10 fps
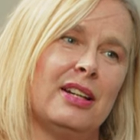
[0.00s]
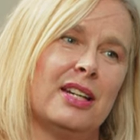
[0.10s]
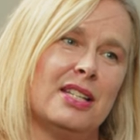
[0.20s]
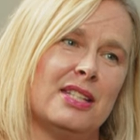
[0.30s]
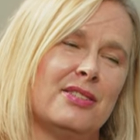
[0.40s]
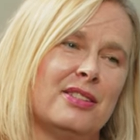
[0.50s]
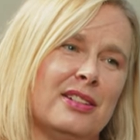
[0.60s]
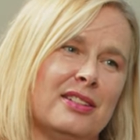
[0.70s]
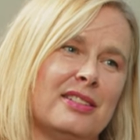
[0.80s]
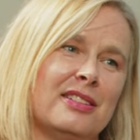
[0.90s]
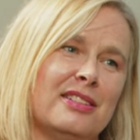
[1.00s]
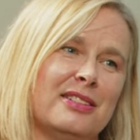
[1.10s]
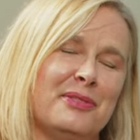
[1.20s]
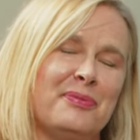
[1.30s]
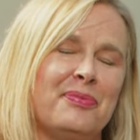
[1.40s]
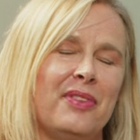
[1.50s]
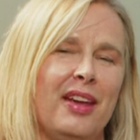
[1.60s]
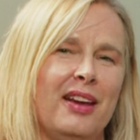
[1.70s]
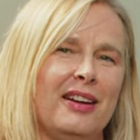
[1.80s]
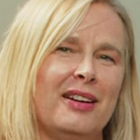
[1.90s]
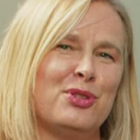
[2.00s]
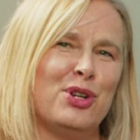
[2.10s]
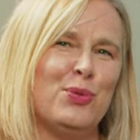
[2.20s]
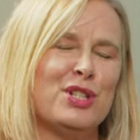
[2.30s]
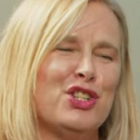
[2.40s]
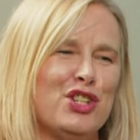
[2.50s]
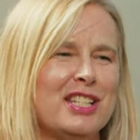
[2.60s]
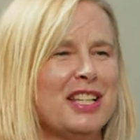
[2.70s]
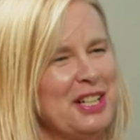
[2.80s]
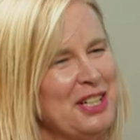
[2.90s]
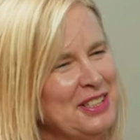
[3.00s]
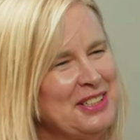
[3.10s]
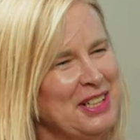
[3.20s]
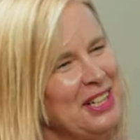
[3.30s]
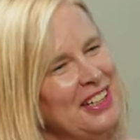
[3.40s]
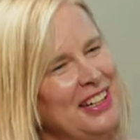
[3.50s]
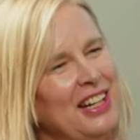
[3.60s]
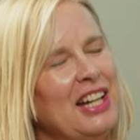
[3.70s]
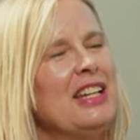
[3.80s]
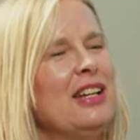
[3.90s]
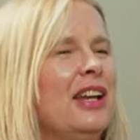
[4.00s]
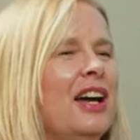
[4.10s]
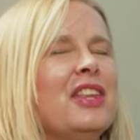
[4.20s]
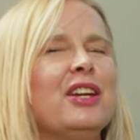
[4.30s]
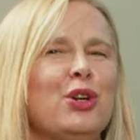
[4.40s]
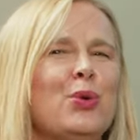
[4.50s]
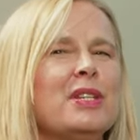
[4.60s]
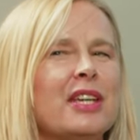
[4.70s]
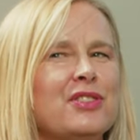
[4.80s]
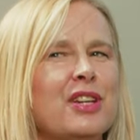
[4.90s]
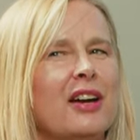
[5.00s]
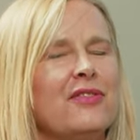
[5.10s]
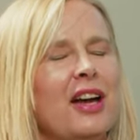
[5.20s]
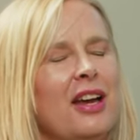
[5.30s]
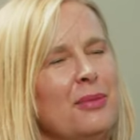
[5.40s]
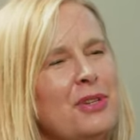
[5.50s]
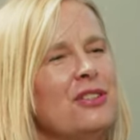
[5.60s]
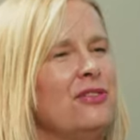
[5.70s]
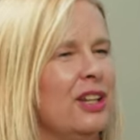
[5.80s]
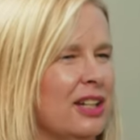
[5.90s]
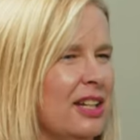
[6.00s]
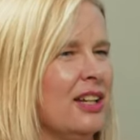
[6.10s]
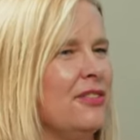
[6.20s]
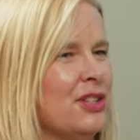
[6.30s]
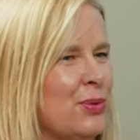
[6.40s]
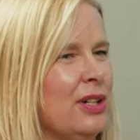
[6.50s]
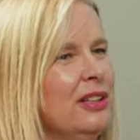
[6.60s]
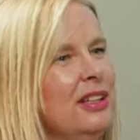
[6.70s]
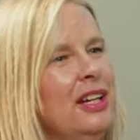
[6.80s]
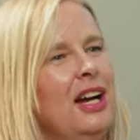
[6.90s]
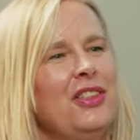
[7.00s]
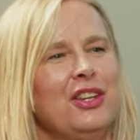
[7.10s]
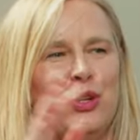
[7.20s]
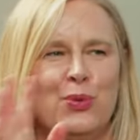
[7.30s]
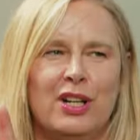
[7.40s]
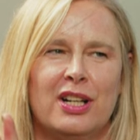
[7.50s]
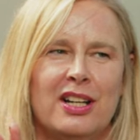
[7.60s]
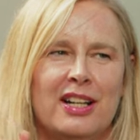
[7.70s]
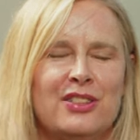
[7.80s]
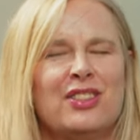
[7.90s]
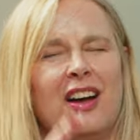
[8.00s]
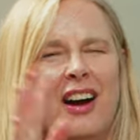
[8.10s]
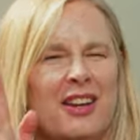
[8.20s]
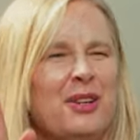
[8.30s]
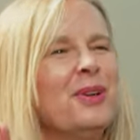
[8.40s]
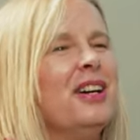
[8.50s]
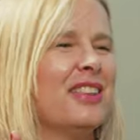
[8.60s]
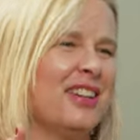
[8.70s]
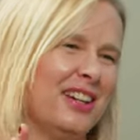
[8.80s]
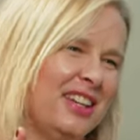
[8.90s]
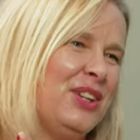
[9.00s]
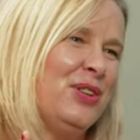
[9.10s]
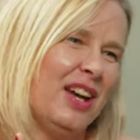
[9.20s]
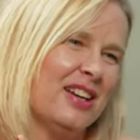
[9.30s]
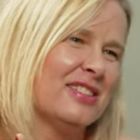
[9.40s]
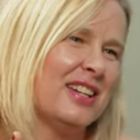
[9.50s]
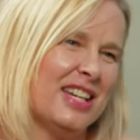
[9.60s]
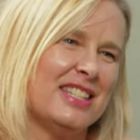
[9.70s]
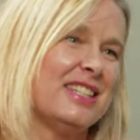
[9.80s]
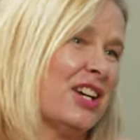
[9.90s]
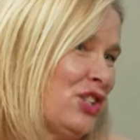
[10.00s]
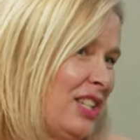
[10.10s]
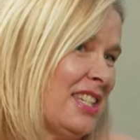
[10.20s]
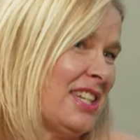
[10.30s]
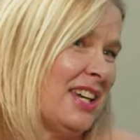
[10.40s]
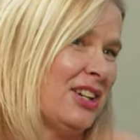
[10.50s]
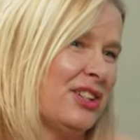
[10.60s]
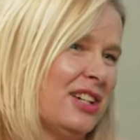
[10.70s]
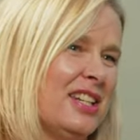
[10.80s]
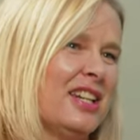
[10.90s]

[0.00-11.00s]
guess, right? Yeah sure it wasn't just luck like luck i think you always have to have that element of luck in life as well yeah. i think you work hard so the harder you work the luckier you get i guess mm -hmm. actually the saying right